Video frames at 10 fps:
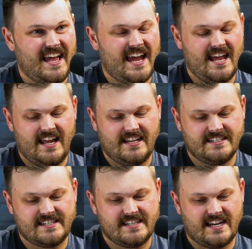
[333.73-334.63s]

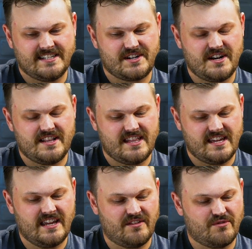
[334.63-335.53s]
And I started
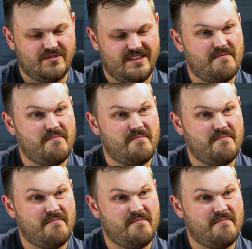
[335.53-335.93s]
thinking through the